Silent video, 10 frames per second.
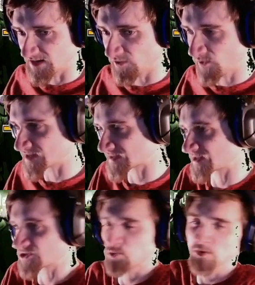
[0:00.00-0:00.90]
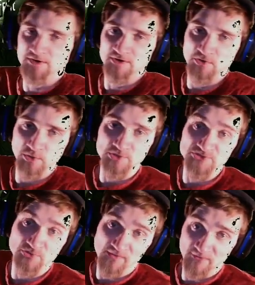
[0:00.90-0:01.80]
Otherwise, they just work close
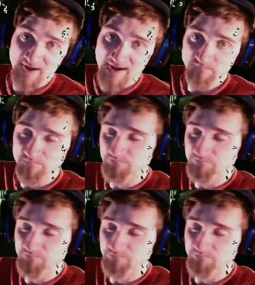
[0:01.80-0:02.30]
to where they're at.